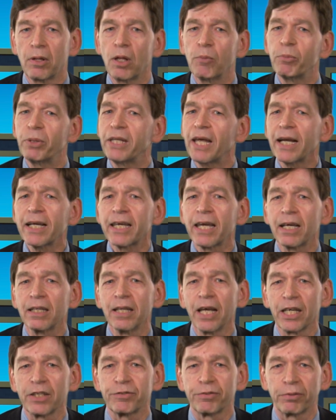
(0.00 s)
But that can't
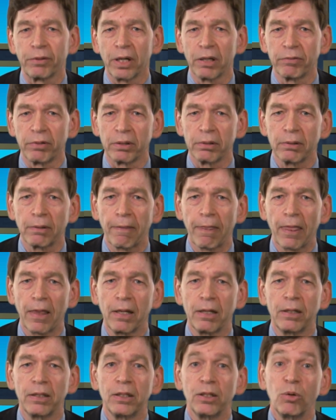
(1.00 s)
last forever.
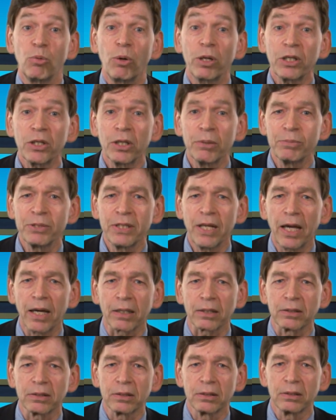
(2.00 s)
What comes
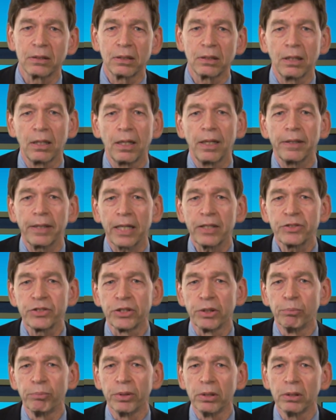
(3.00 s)
next? That's
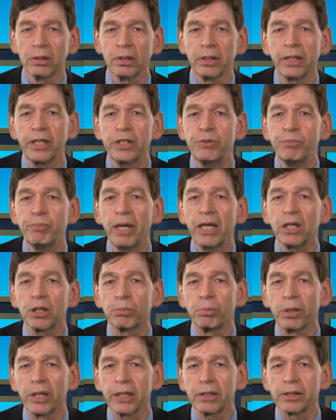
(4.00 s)
simple. It's make or
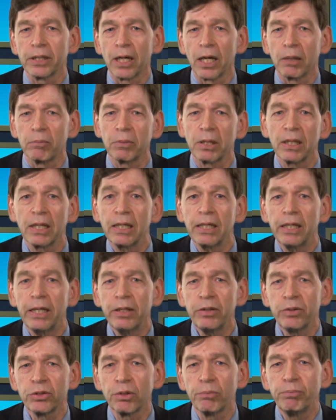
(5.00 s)
break time.
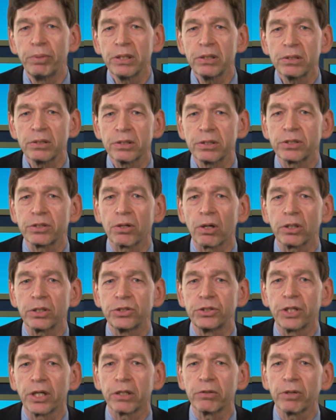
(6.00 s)
Either a business starts
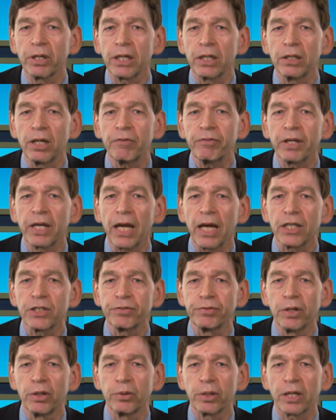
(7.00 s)
generating enough cash
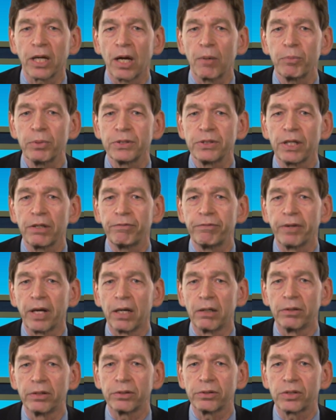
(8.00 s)
flow to compensate
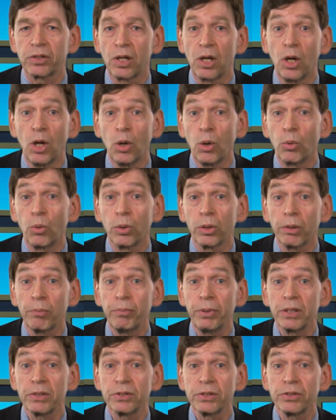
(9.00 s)
founders, or the
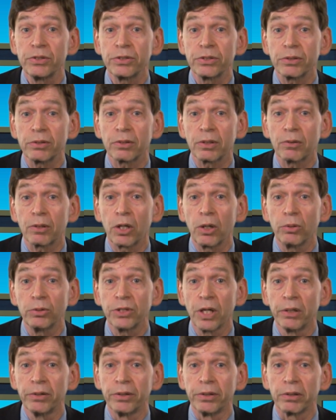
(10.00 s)
business goes
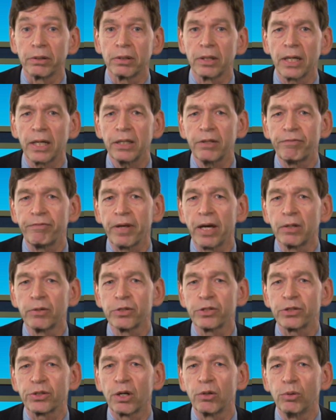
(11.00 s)
under, and the
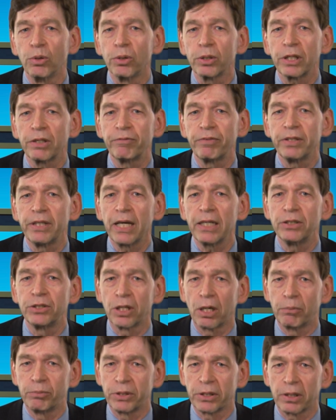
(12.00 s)
founders start looking for day
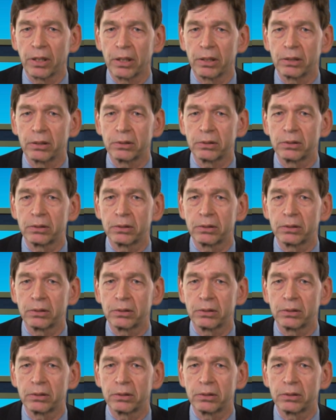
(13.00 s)
jobs again.